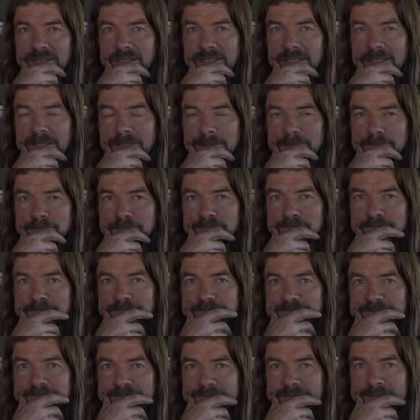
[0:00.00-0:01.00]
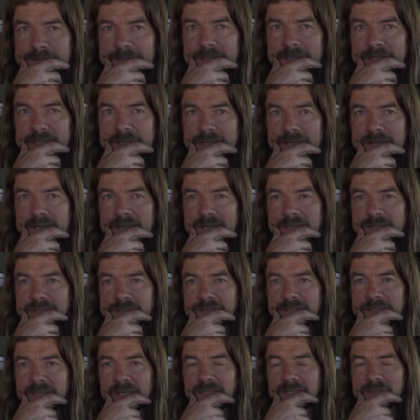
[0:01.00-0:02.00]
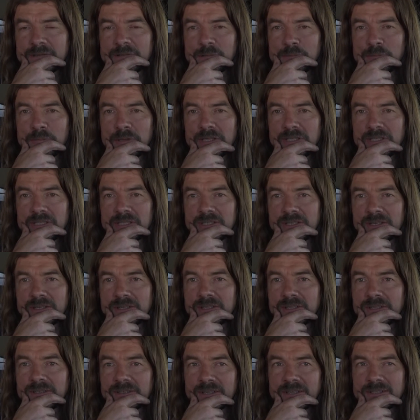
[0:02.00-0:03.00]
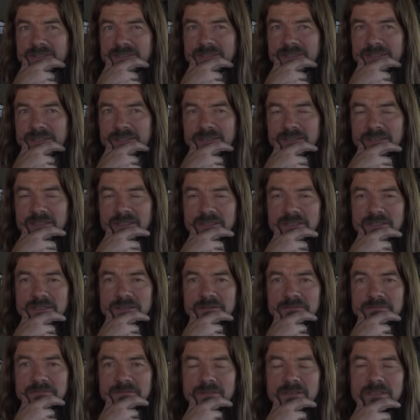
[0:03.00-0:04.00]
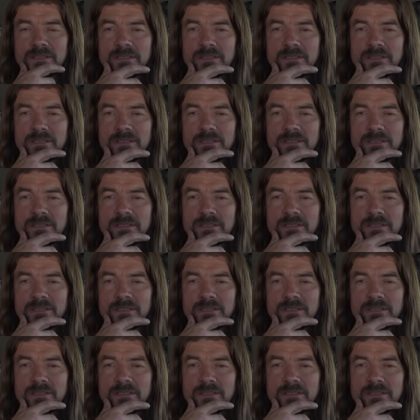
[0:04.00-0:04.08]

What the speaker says: and get your opinion on it, because it's a,